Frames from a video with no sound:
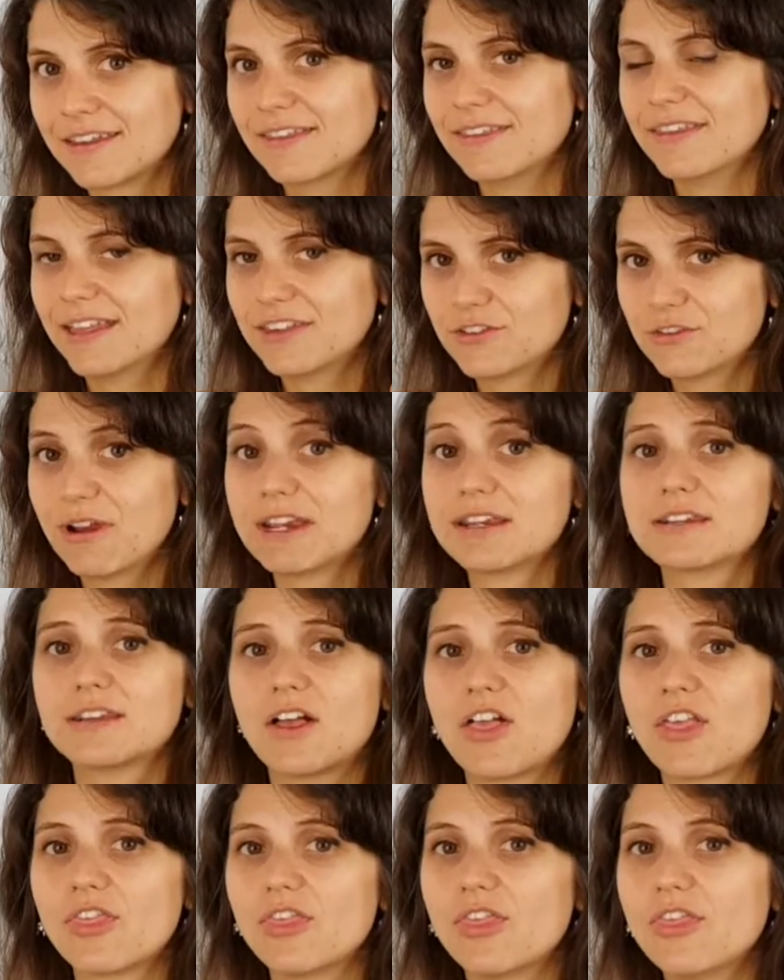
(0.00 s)
That's right,
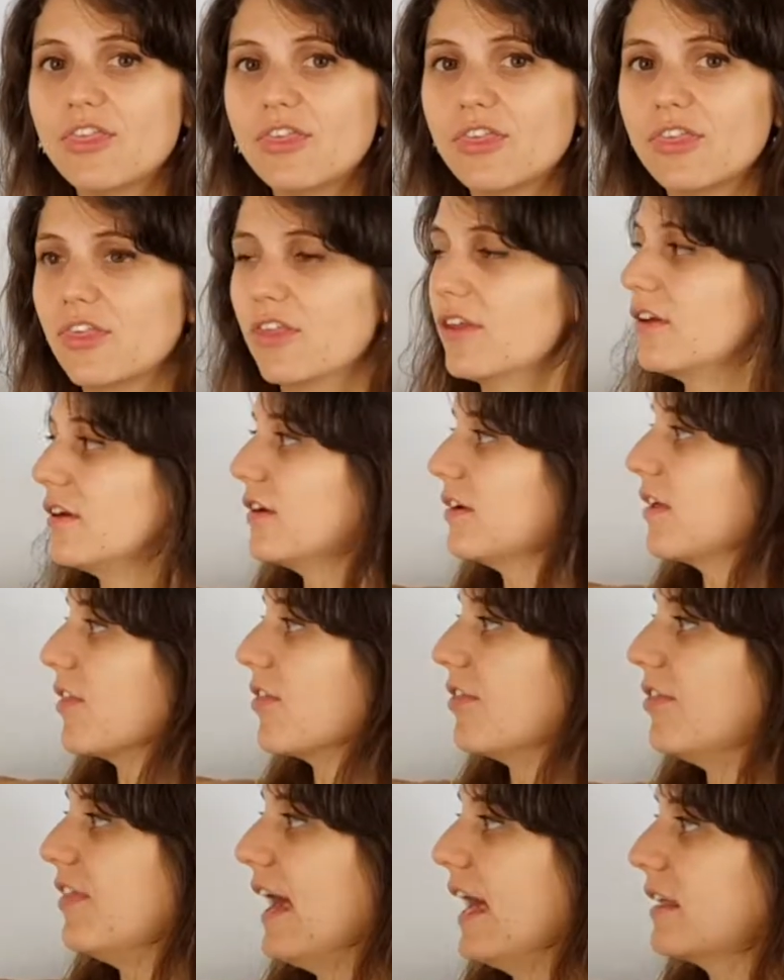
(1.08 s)
z,
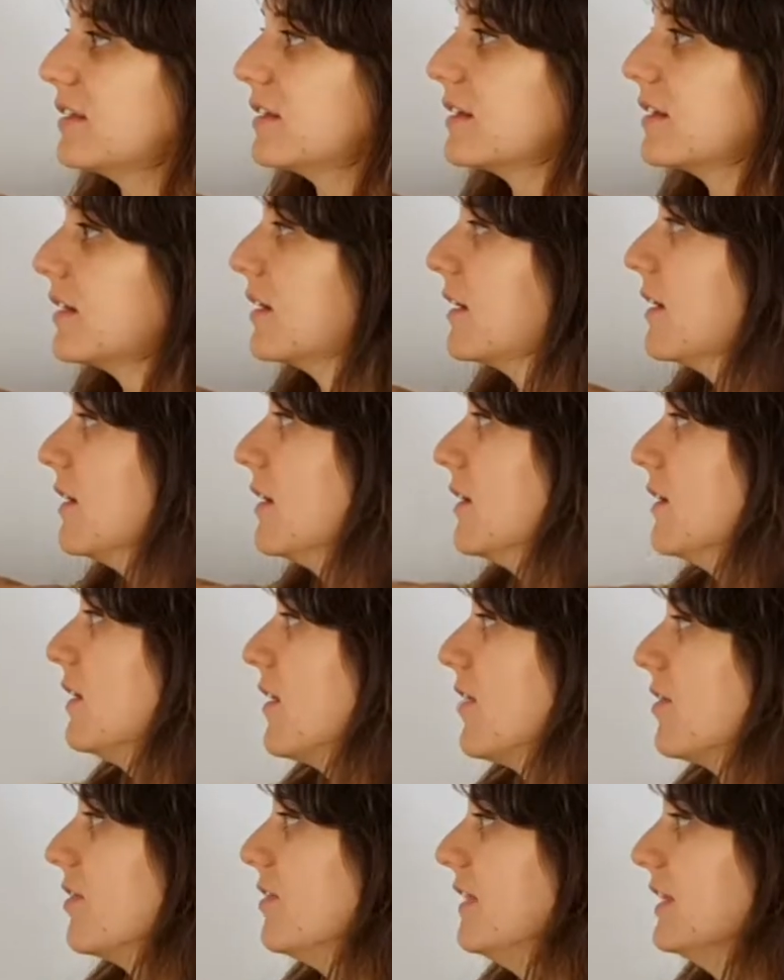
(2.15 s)
mm-hmm. that.
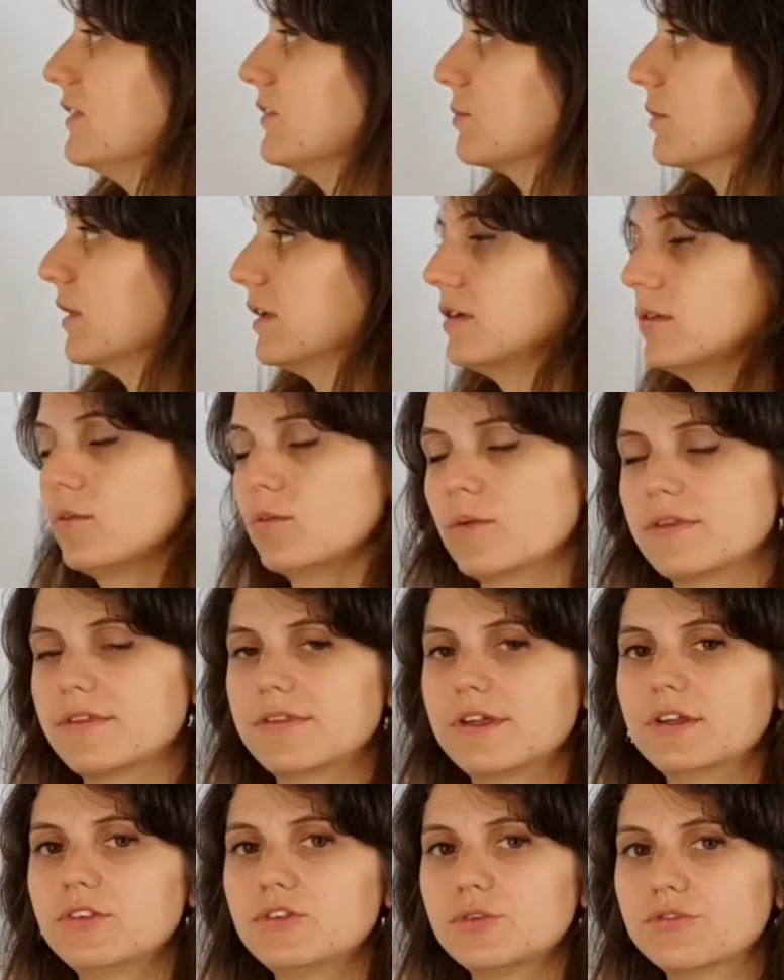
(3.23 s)
This one,
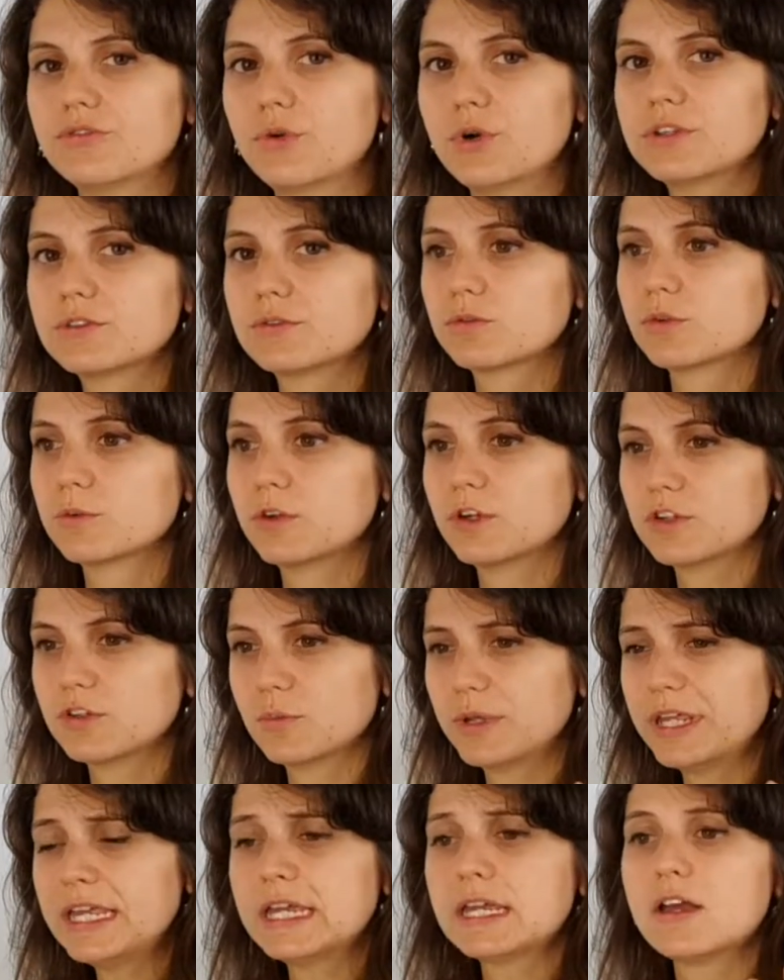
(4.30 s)
without your voice, could gonna
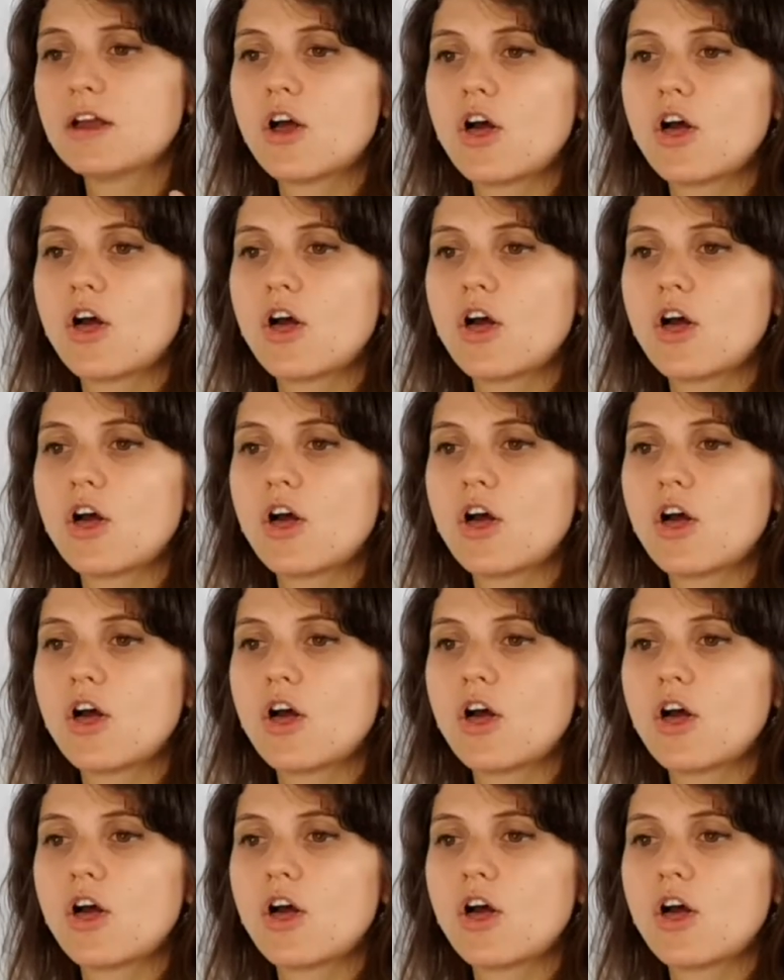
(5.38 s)
be.